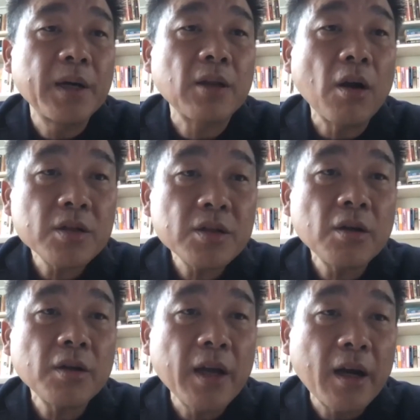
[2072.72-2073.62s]
But
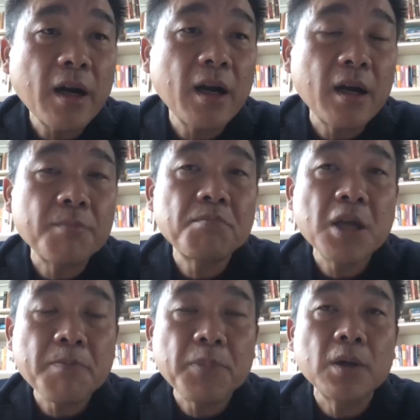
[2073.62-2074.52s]
also there are
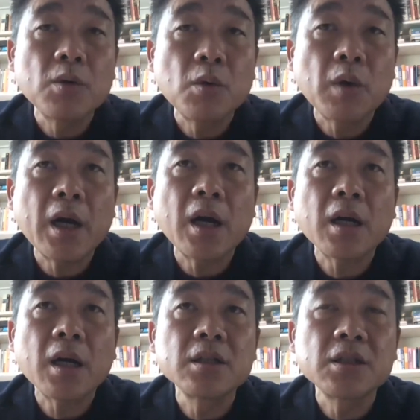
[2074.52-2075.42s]
people who
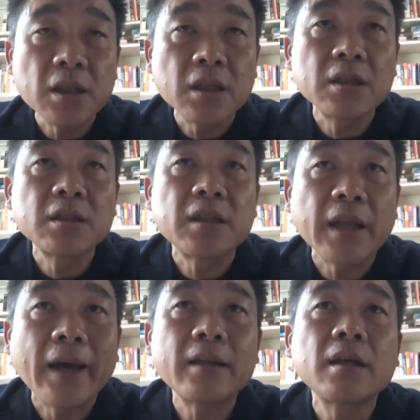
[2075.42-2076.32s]
are concerned
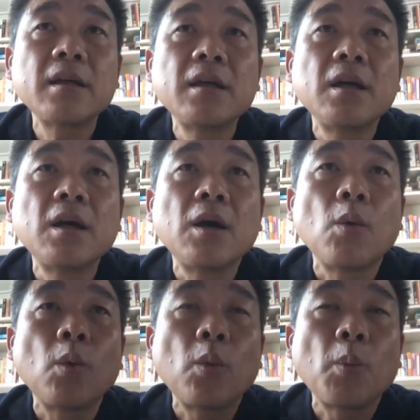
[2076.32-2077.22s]
that
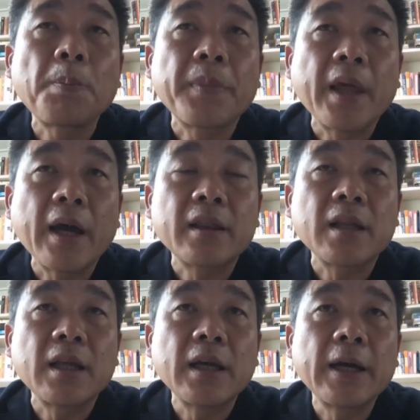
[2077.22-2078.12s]

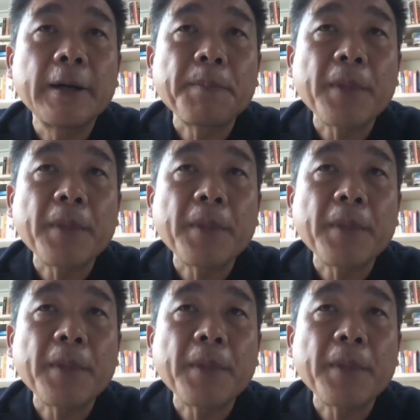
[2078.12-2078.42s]
maybe